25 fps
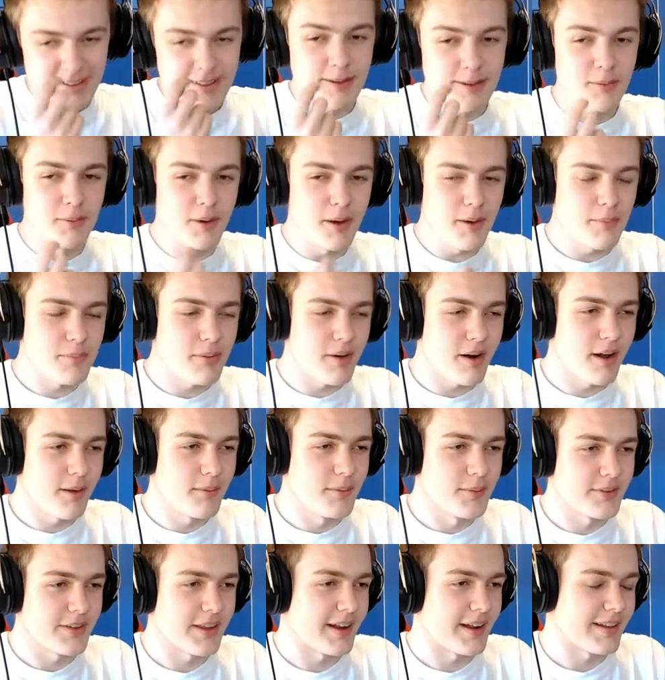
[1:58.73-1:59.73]
main problem
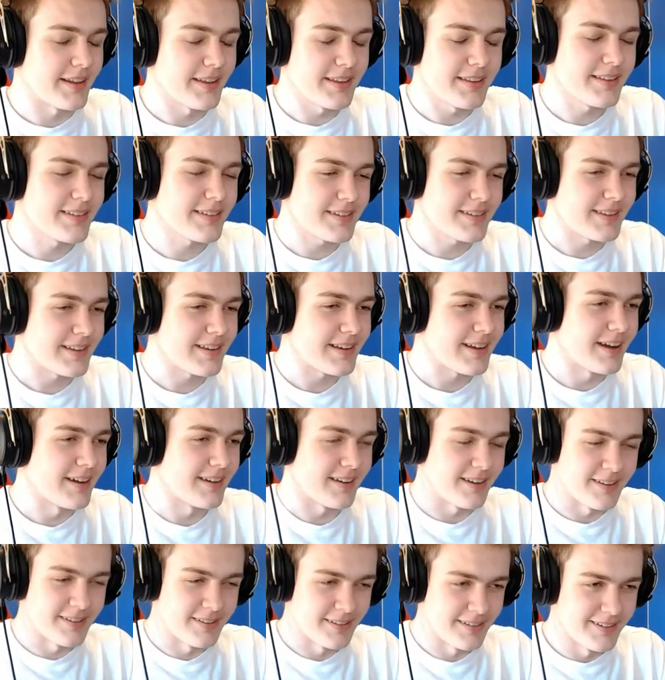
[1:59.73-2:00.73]
is that I didn't see the guy
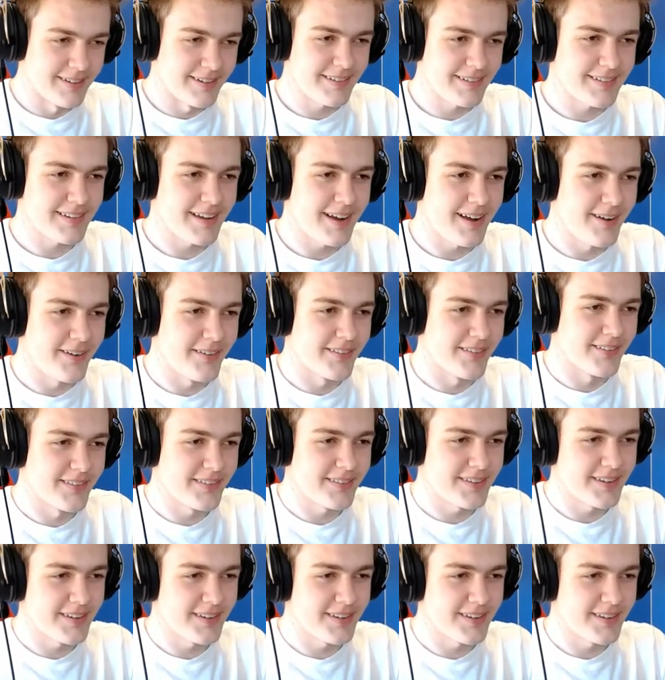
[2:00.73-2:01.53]
get knocked out. The thing